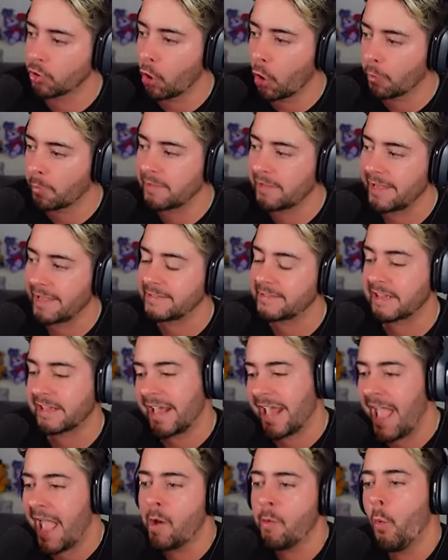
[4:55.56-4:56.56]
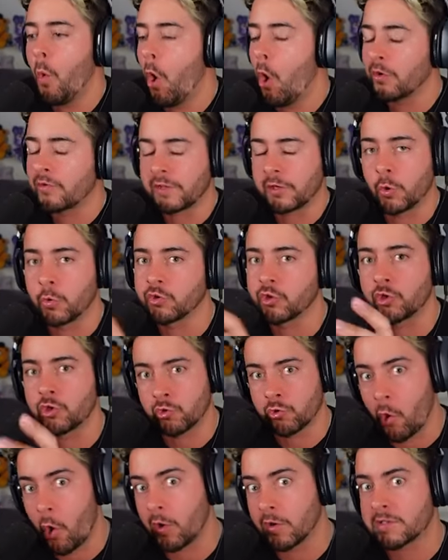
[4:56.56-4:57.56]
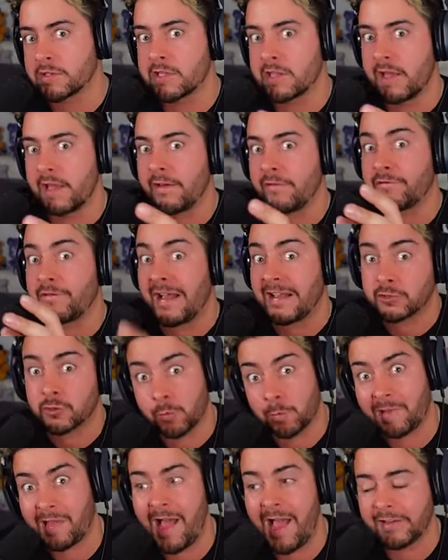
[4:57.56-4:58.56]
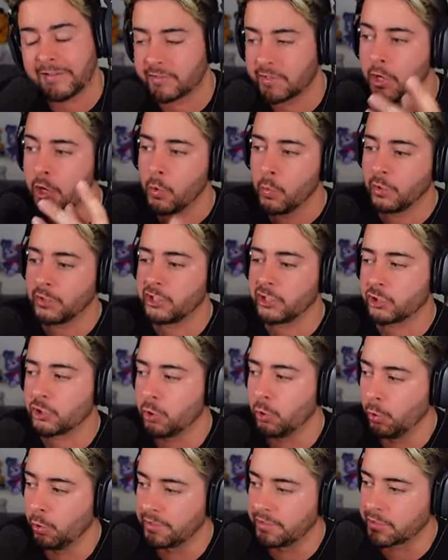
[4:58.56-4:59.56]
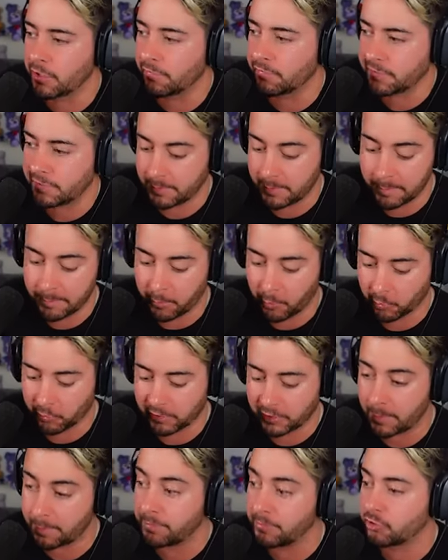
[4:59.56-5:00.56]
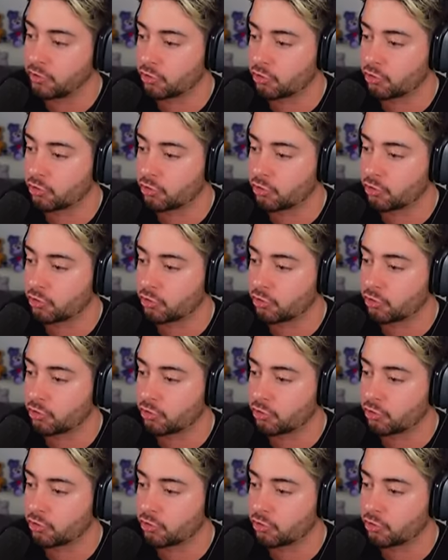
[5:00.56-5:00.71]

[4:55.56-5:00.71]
normally is the catwalk that goes across the Fazbear Blast, which is cool, and it's obviously been boarded up and